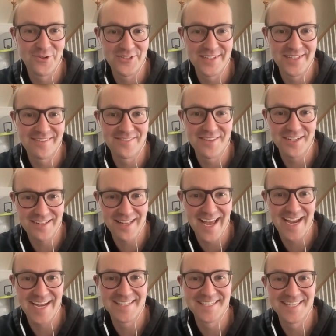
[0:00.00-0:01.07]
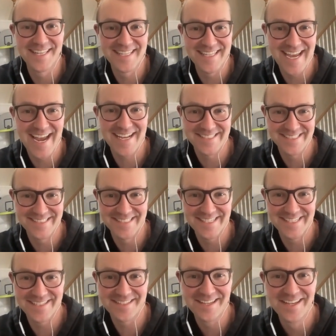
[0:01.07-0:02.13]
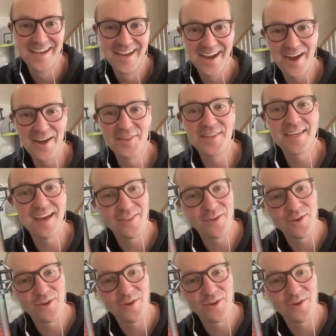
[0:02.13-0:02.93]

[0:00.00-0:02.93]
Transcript: of the clients and the agencies on the other